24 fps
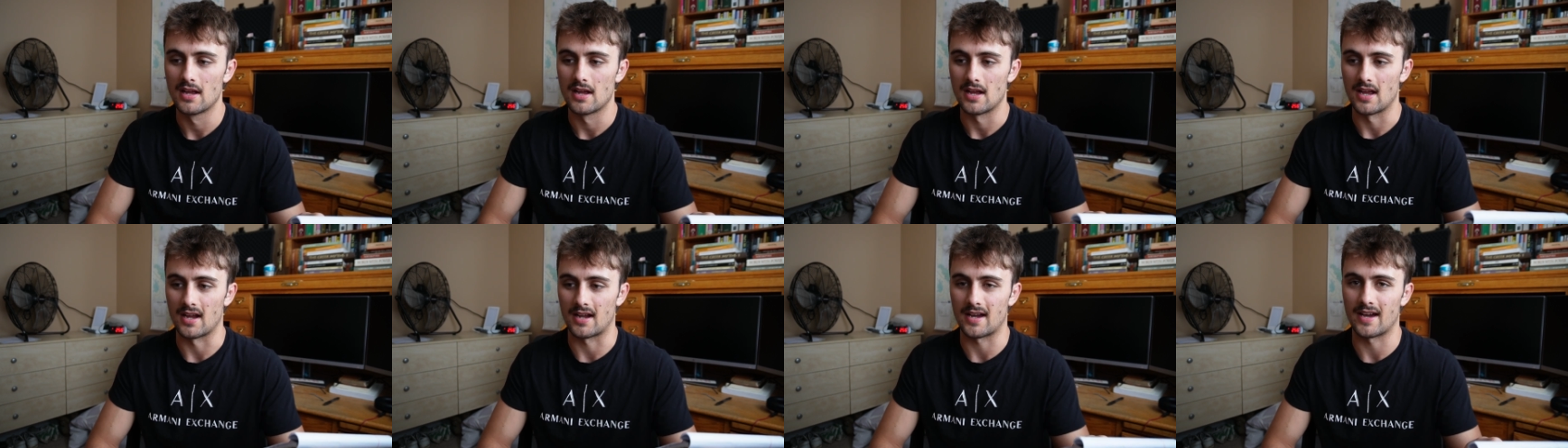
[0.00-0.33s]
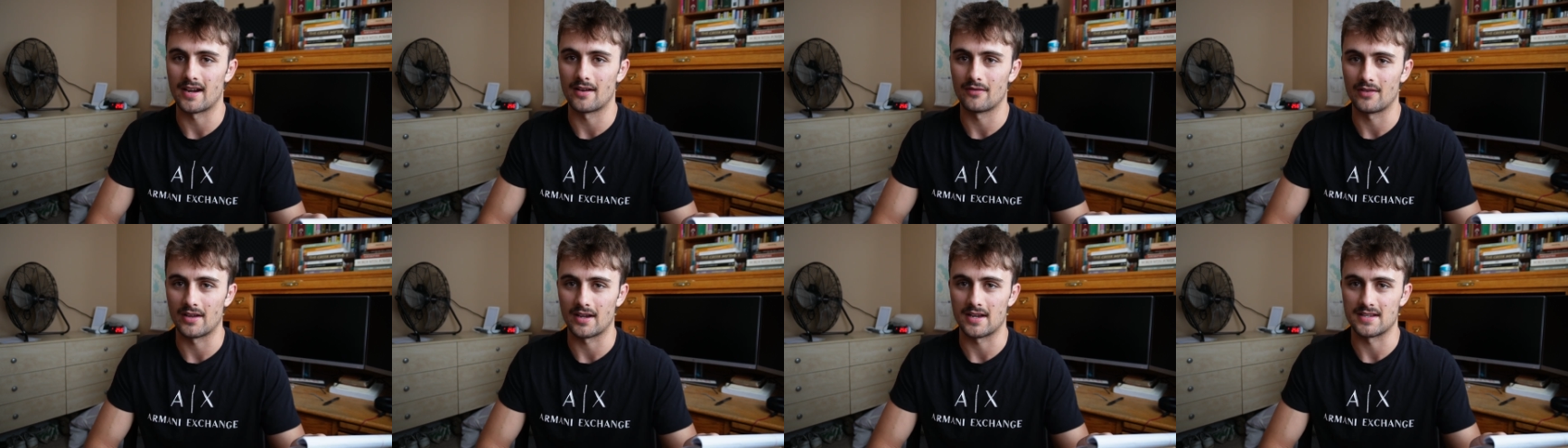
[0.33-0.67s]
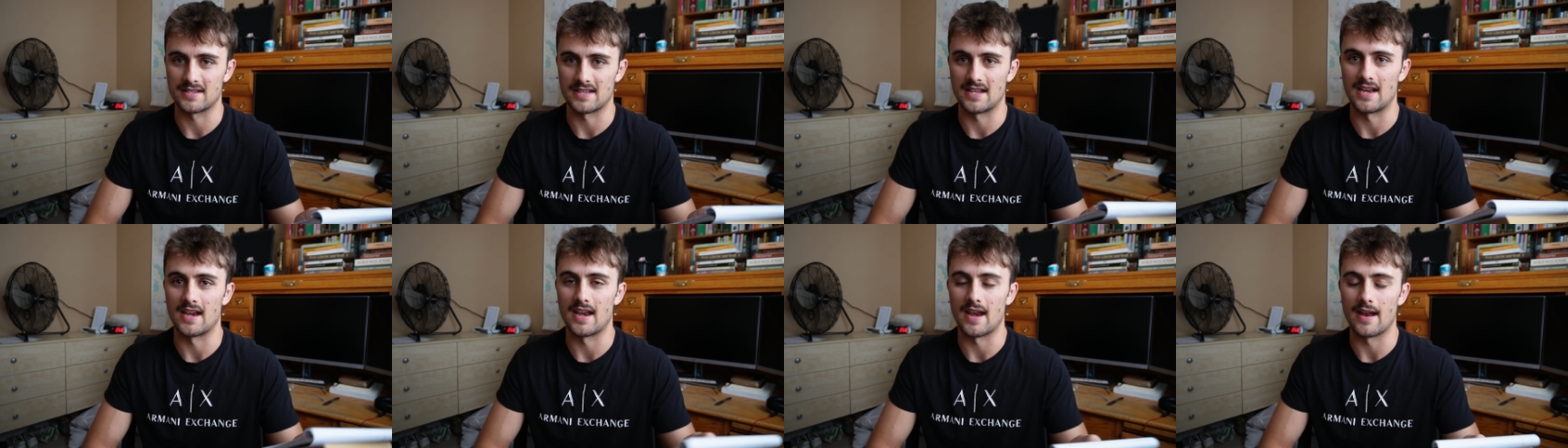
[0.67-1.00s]
it kind of like is
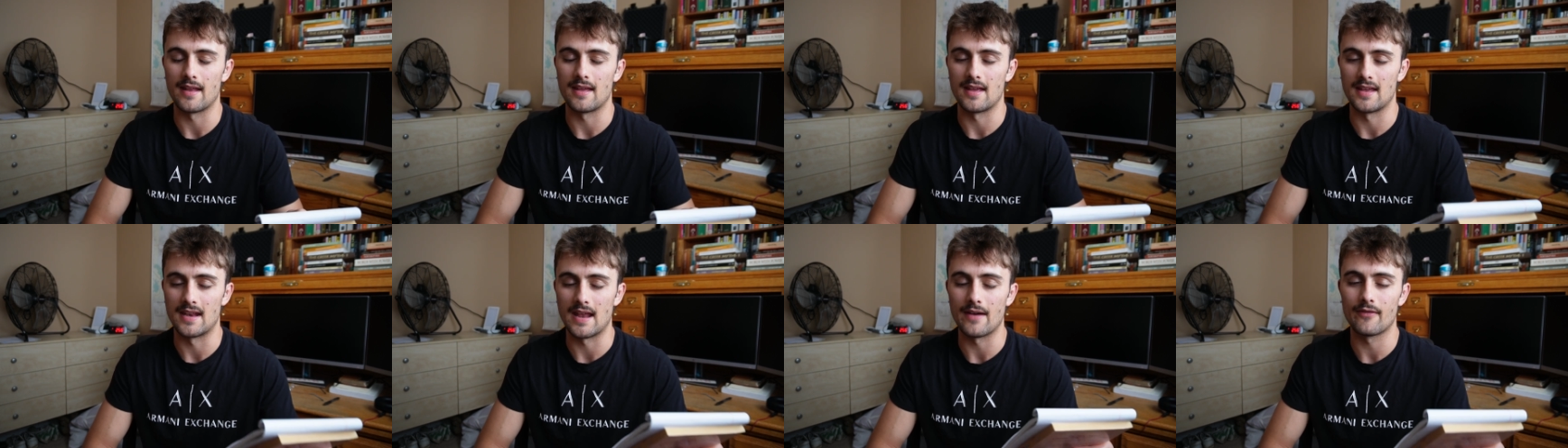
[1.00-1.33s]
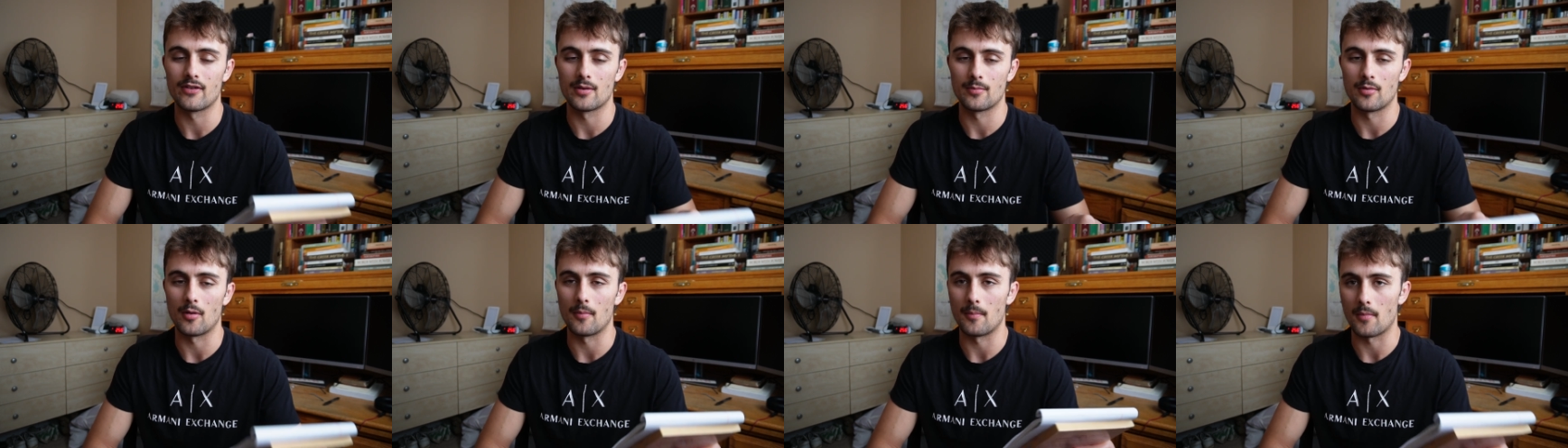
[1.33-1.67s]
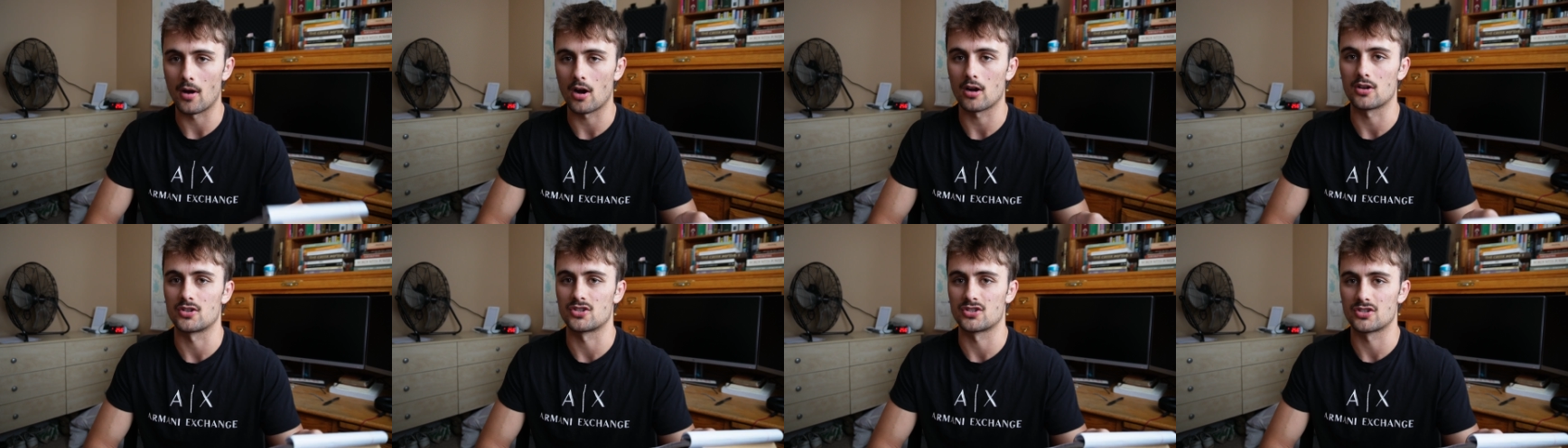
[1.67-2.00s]
an inevitable
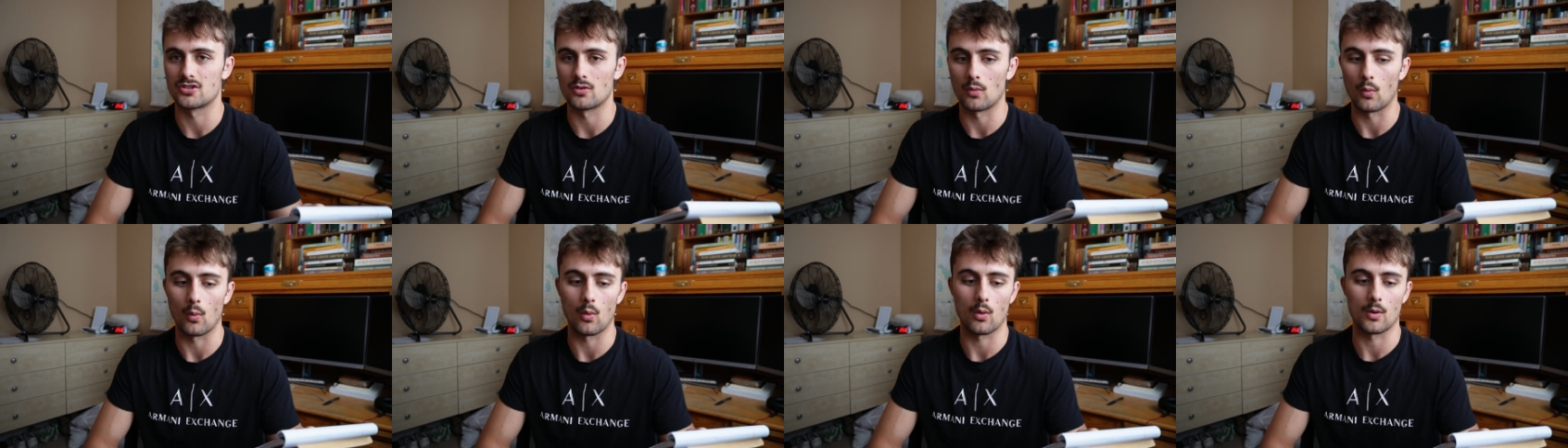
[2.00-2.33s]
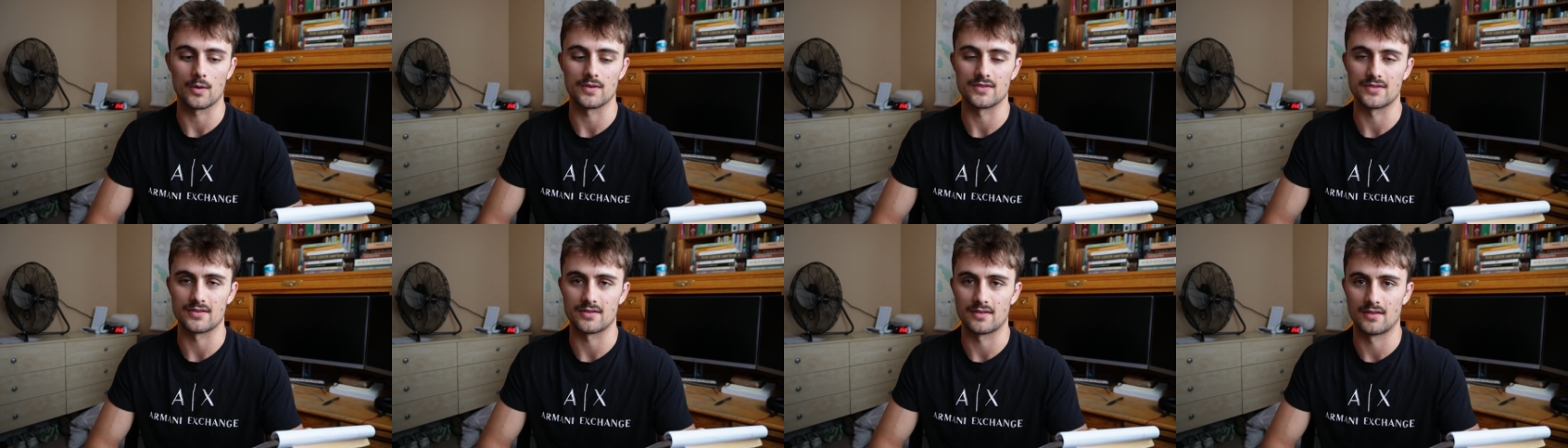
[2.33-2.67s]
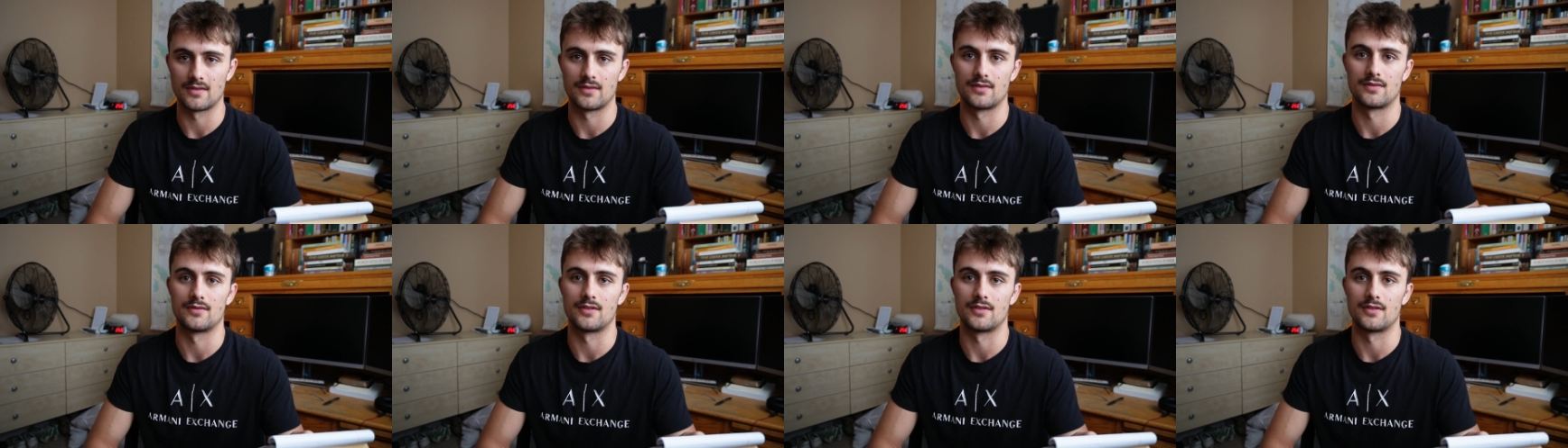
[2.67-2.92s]
march towards